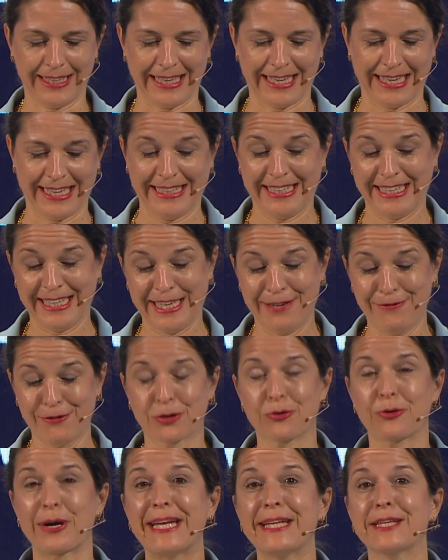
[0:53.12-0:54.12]
and even
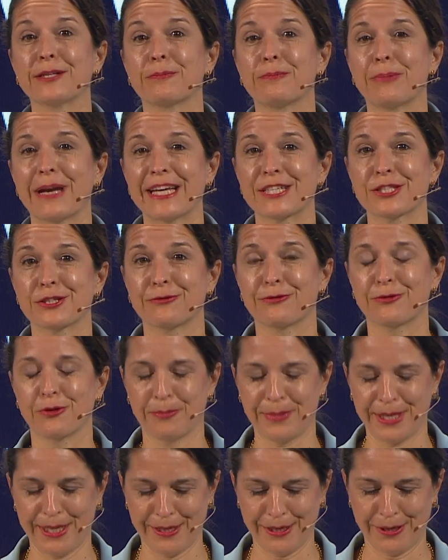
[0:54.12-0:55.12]
greater pleasure for
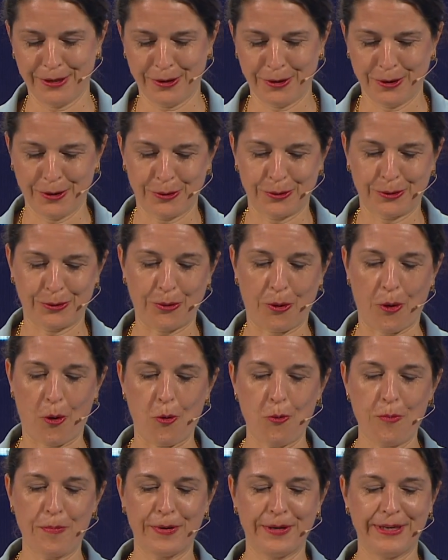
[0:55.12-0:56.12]
me to
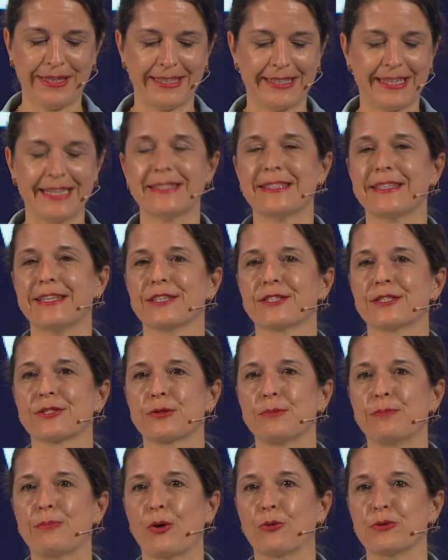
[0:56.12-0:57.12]
open this year's
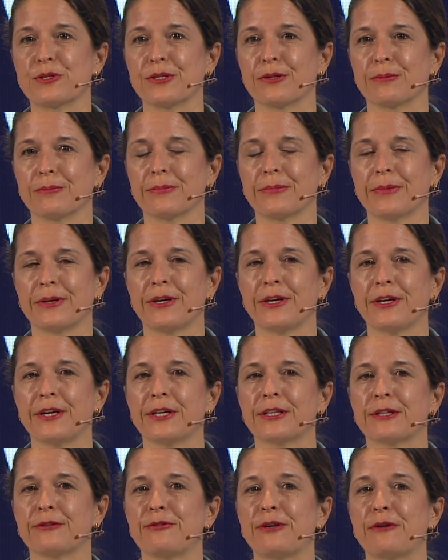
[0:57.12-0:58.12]
symposium,
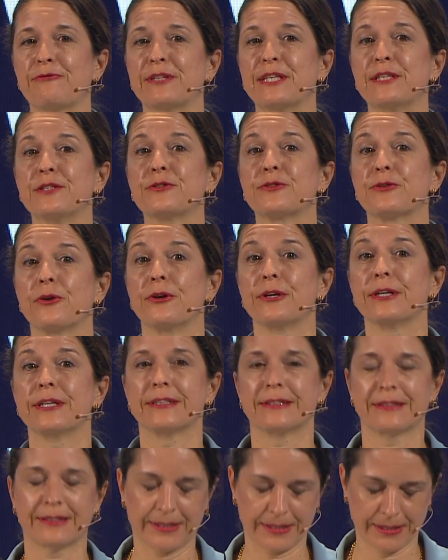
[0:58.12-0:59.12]
the 53rd
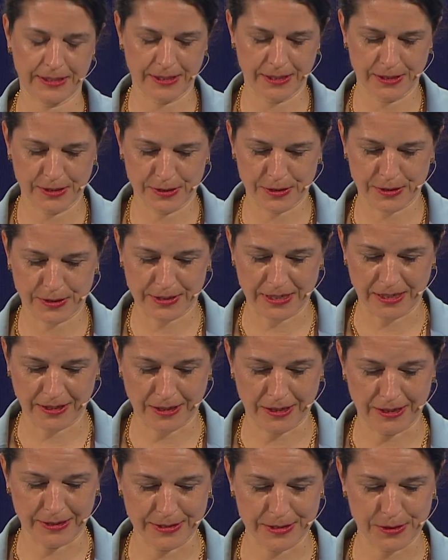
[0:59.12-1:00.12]
St.
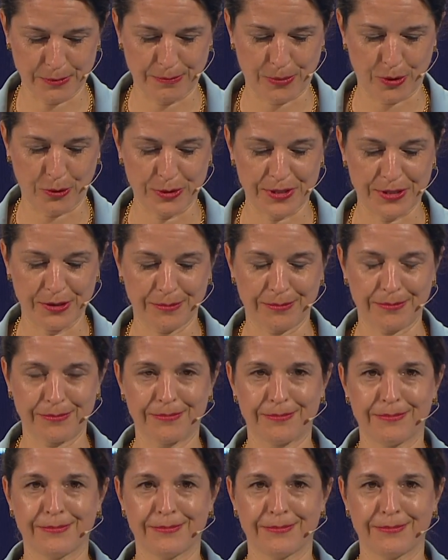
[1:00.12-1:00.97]
Gallen Symposium.